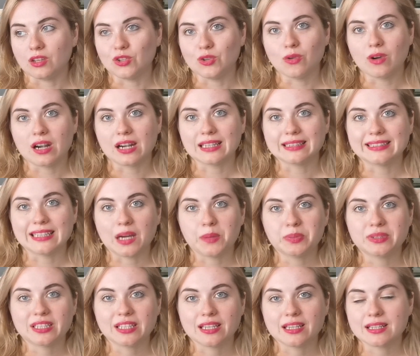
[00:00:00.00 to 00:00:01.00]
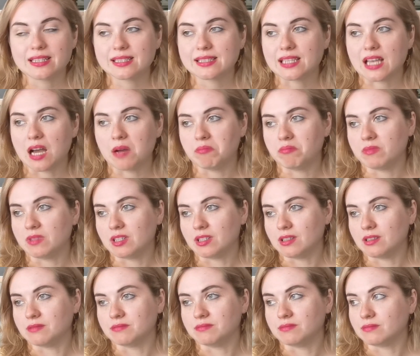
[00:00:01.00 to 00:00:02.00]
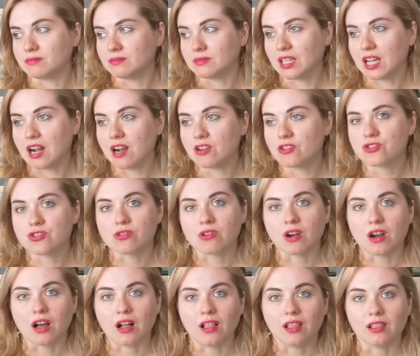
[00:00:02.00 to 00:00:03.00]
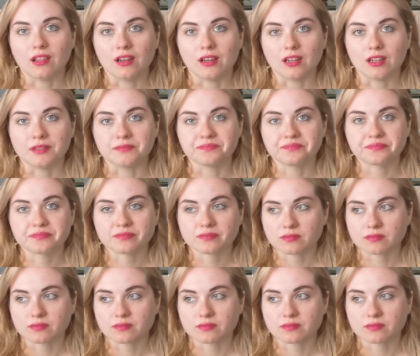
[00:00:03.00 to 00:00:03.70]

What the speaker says: you are adopting some cultural